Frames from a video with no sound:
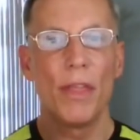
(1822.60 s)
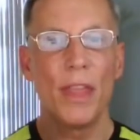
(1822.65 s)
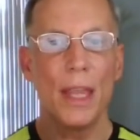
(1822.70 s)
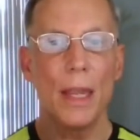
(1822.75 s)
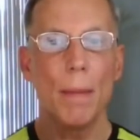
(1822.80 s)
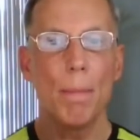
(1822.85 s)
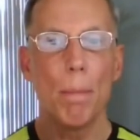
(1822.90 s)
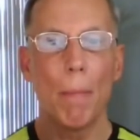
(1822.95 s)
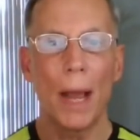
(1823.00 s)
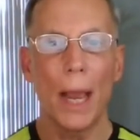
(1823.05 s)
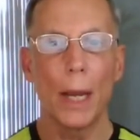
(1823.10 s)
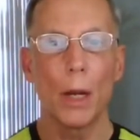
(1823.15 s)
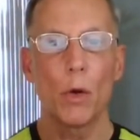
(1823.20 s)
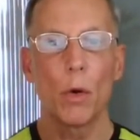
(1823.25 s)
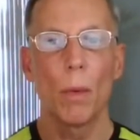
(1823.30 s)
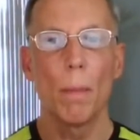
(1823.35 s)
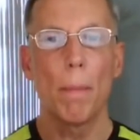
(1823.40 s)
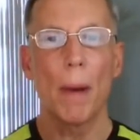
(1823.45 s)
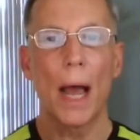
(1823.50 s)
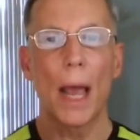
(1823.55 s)
the
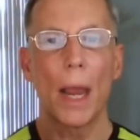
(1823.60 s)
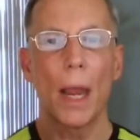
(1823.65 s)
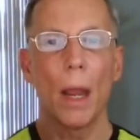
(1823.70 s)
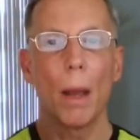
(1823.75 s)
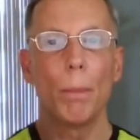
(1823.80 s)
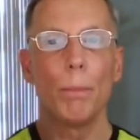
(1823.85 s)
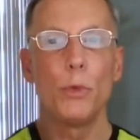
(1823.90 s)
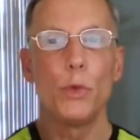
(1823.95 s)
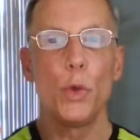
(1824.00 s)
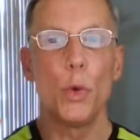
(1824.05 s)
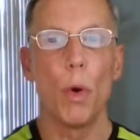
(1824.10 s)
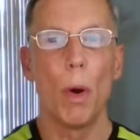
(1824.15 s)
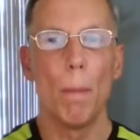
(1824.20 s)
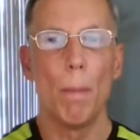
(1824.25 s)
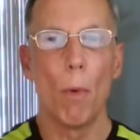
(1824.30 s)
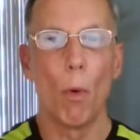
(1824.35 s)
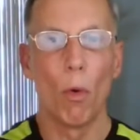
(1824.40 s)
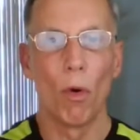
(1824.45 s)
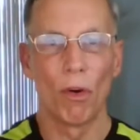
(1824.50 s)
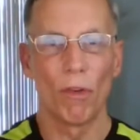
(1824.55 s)
microbiome to a
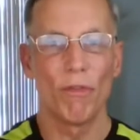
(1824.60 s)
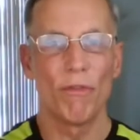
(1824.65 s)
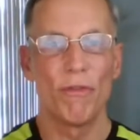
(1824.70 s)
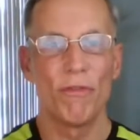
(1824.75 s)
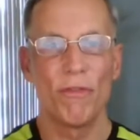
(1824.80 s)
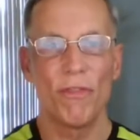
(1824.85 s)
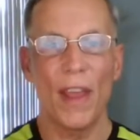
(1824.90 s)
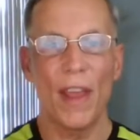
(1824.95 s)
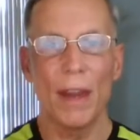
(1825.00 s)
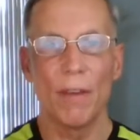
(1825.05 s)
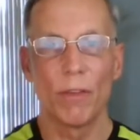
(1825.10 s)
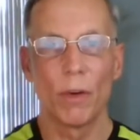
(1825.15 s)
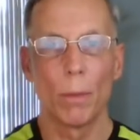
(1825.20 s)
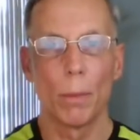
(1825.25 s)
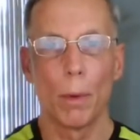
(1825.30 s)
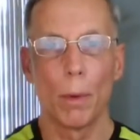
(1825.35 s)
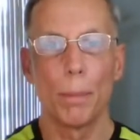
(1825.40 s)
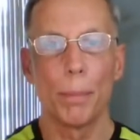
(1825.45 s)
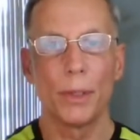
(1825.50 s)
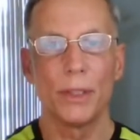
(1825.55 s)
more
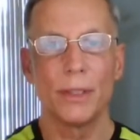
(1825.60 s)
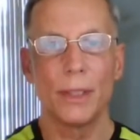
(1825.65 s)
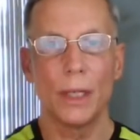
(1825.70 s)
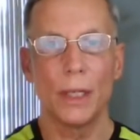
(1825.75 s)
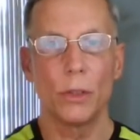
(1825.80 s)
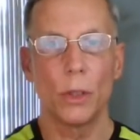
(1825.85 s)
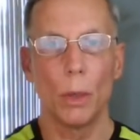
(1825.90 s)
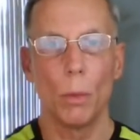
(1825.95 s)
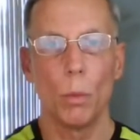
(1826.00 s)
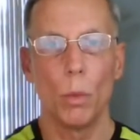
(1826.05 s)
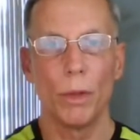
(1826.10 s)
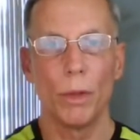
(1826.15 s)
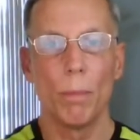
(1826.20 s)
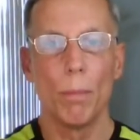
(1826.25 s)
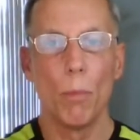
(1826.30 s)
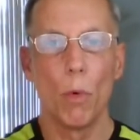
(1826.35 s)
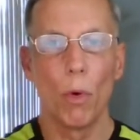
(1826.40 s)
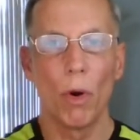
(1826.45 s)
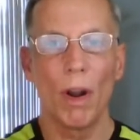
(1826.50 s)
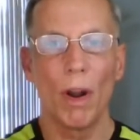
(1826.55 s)
favorable position with
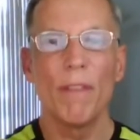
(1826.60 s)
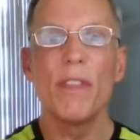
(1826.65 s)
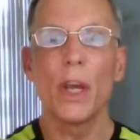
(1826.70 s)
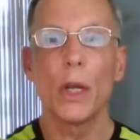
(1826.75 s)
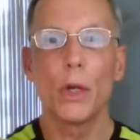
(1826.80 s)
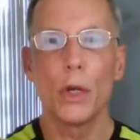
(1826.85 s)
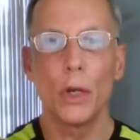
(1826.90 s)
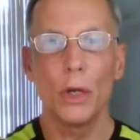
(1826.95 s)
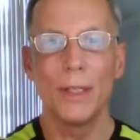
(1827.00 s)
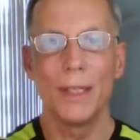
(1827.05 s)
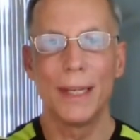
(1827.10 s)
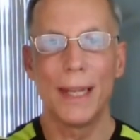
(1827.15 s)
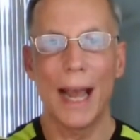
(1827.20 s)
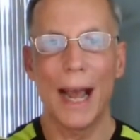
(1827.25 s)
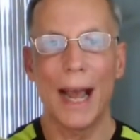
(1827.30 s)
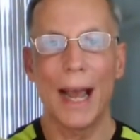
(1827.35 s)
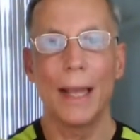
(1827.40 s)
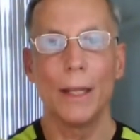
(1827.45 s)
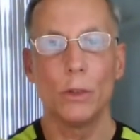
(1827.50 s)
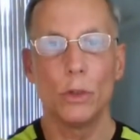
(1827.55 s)
more of the good
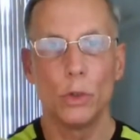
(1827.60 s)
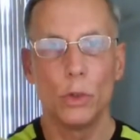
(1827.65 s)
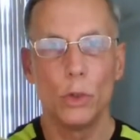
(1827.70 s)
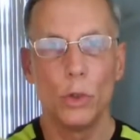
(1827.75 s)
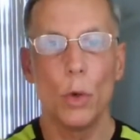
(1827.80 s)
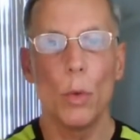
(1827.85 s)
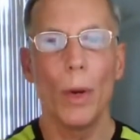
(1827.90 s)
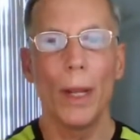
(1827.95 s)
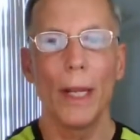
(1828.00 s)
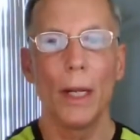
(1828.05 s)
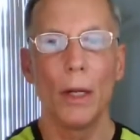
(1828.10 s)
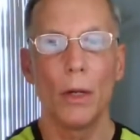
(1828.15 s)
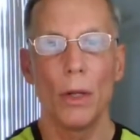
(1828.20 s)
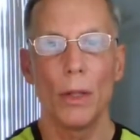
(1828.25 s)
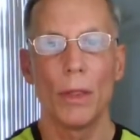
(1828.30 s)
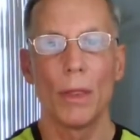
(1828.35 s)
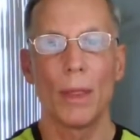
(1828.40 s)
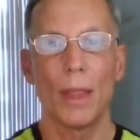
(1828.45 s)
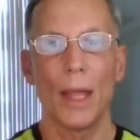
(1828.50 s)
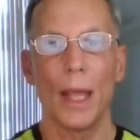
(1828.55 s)
guys doing
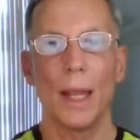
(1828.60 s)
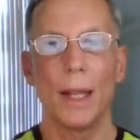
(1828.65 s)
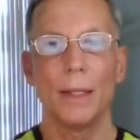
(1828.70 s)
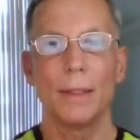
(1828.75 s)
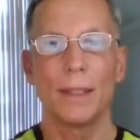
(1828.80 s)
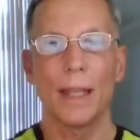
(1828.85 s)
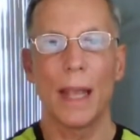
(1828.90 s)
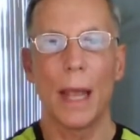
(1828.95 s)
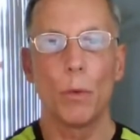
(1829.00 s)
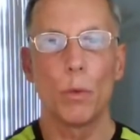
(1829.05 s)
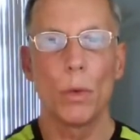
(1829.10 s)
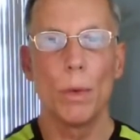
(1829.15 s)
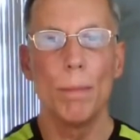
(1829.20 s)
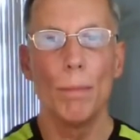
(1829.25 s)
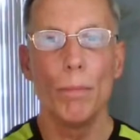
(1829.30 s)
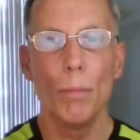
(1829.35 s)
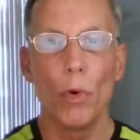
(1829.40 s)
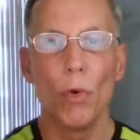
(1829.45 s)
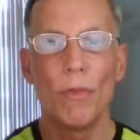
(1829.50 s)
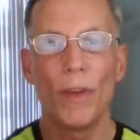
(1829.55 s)
good things and
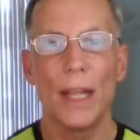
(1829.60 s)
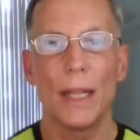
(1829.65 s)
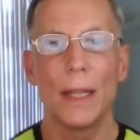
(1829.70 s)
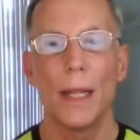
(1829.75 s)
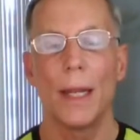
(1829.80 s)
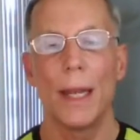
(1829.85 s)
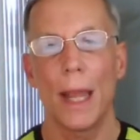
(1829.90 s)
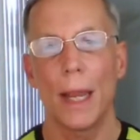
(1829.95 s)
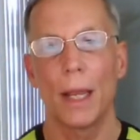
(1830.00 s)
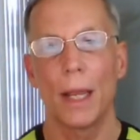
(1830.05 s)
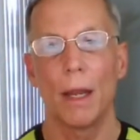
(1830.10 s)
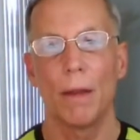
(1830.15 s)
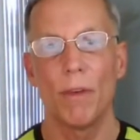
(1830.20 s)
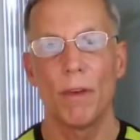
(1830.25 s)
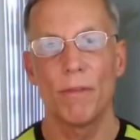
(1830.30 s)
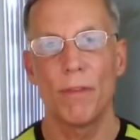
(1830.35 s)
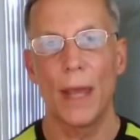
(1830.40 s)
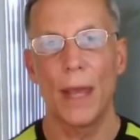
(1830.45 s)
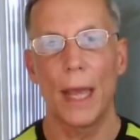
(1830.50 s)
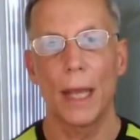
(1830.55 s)
removing the
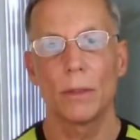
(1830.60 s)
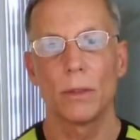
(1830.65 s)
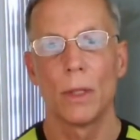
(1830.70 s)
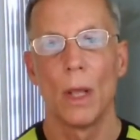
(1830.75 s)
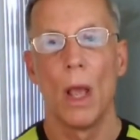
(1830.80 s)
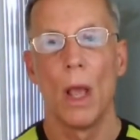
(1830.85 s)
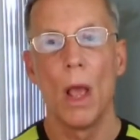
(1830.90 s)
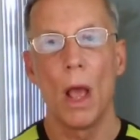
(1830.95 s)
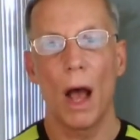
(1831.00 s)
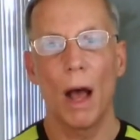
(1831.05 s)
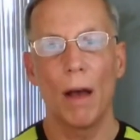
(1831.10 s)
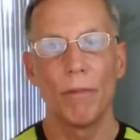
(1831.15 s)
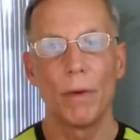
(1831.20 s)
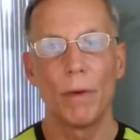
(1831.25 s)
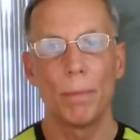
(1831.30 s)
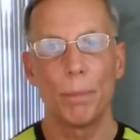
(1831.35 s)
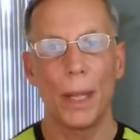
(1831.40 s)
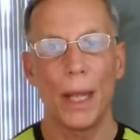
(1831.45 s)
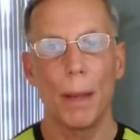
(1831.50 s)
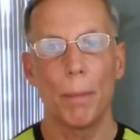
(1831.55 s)
negative effects of
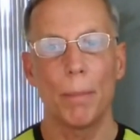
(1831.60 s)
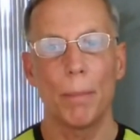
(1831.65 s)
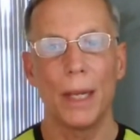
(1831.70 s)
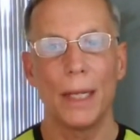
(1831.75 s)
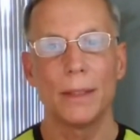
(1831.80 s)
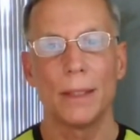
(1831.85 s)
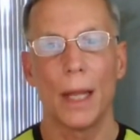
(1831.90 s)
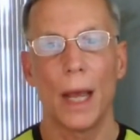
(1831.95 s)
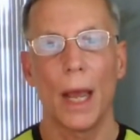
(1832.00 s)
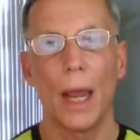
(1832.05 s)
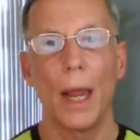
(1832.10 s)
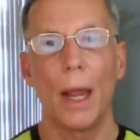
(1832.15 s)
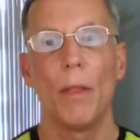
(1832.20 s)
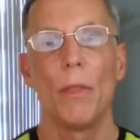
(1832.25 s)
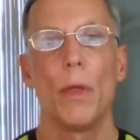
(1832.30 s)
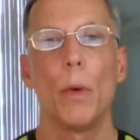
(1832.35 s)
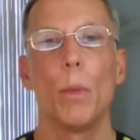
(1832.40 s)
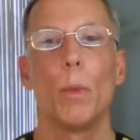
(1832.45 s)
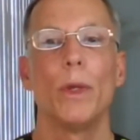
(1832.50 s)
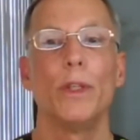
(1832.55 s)
a plant-based
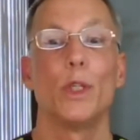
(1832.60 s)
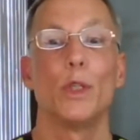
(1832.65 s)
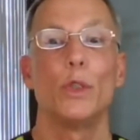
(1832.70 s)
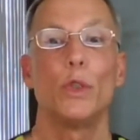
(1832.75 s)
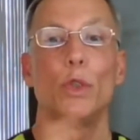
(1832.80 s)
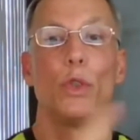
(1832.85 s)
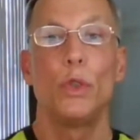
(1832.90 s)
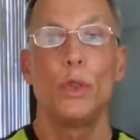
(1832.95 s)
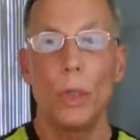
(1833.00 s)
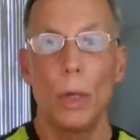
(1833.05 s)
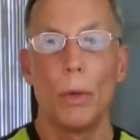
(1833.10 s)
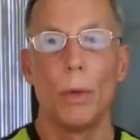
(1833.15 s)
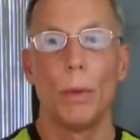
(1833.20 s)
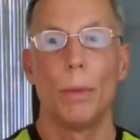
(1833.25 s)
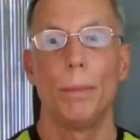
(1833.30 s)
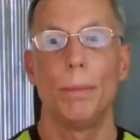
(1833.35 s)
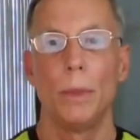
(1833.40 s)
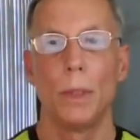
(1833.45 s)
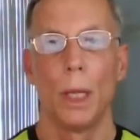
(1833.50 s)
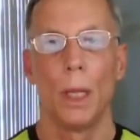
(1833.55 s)
diet that was
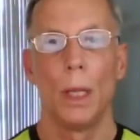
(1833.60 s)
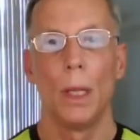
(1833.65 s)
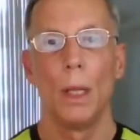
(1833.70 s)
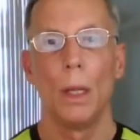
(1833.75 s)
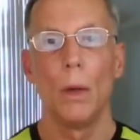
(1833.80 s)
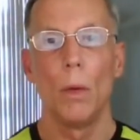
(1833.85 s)
assumed